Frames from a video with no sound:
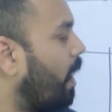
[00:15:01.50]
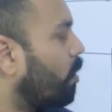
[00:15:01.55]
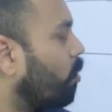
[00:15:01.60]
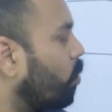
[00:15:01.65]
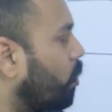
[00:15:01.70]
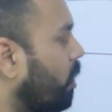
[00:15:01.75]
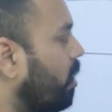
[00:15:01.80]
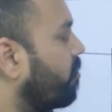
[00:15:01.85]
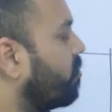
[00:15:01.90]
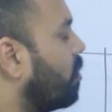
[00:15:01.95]
that
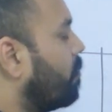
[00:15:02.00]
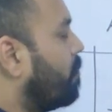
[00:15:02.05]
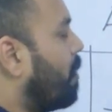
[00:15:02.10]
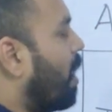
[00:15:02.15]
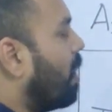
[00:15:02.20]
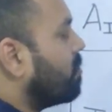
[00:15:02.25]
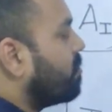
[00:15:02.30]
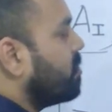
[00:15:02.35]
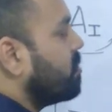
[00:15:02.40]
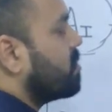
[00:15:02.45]
okay if the
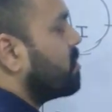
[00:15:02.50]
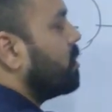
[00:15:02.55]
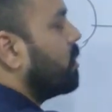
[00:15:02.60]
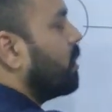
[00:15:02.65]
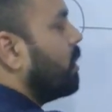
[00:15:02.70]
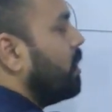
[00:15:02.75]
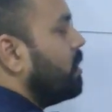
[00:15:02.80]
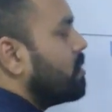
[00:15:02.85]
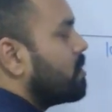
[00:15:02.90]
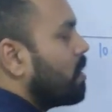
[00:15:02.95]
mass is
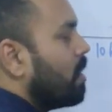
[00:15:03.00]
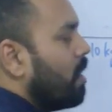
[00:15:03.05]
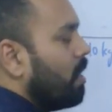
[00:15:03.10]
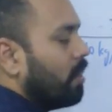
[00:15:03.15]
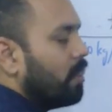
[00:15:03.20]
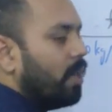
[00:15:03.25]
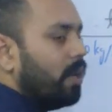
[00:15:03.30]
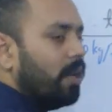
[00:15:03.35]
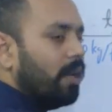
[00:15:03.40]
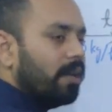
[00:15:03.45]
decreased
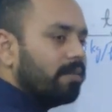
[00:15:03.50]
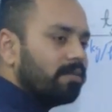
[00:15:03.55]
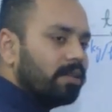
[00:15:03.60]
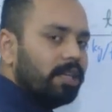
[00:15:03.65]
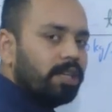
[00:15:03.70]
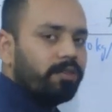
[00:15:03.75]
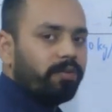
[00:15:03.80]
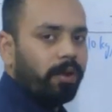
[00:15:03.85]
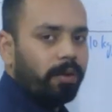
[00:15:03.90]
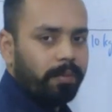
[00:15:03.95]
then less
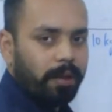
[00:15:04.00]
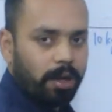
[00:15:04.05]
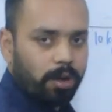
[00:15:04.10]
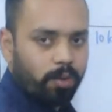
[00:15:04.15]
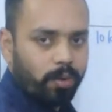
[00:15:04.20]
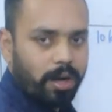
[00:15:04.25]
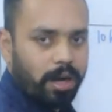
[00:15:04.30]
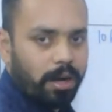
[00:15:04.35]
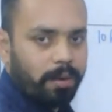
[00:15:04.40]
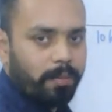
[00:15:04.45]
heat will be
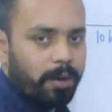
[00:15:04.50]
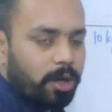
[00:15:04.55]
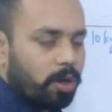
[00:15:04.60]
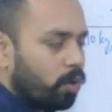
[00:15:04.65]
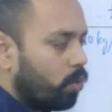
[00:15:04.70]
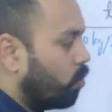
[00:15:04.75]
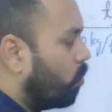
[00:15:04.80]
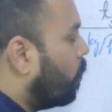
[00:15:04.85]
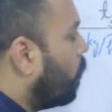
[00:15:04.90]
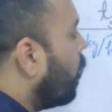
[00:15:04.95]
required
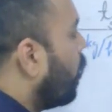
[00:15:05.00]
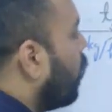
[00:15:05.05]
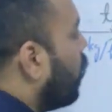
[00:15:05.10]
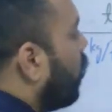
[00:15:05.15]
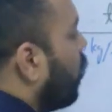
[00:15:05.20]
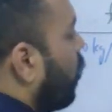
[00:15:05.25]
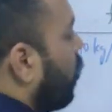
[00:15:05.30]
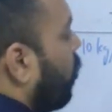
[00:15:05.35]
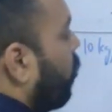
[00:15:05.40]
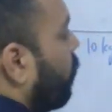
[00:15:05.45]
but no
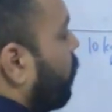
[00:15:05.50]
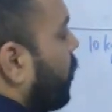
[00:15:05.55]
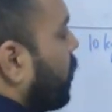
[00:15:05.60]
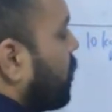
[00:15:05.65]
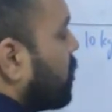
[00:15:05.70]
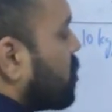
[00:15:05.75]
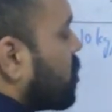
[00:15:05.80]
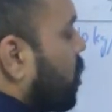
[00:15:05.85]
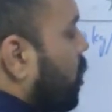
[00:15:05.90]
when the